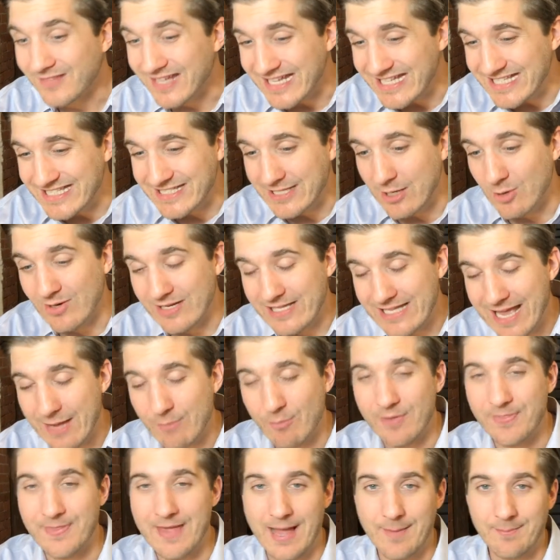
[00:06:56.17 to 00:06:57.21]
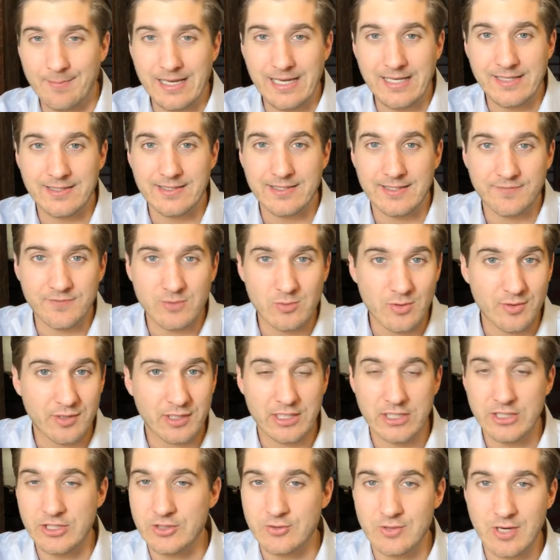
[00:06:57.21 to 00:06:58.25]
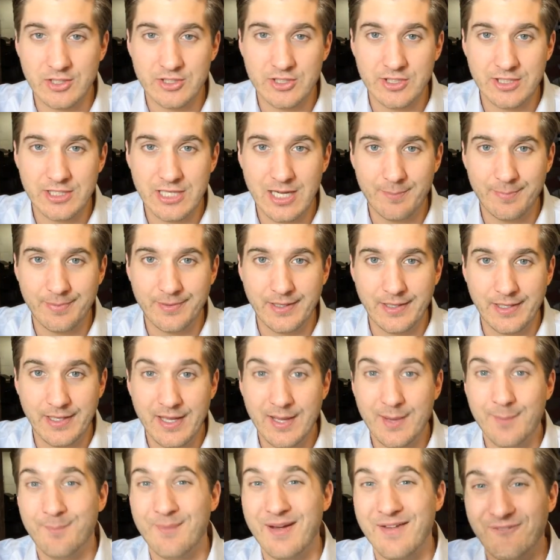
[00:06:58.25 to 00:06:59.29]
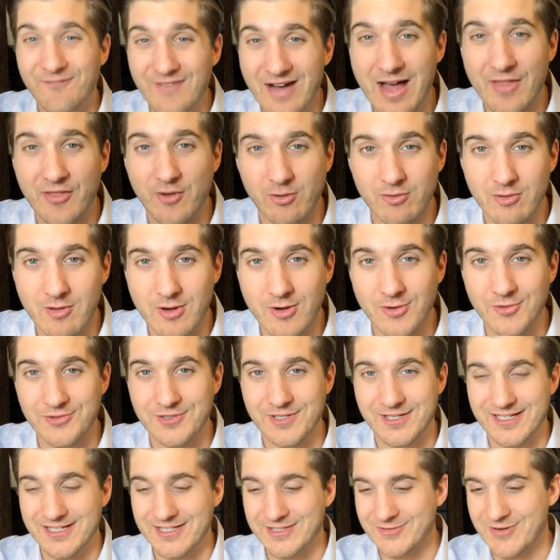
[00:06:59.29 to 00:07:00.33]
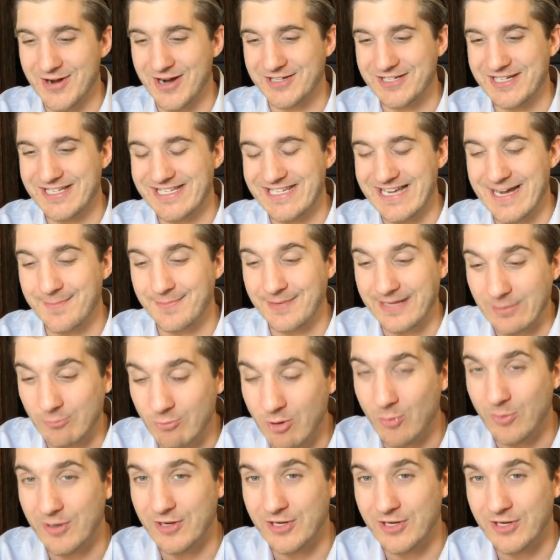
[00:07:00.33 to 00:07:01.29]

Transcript: And so again, what that means is if you own a construction company, my father-in-law is a construction company, and what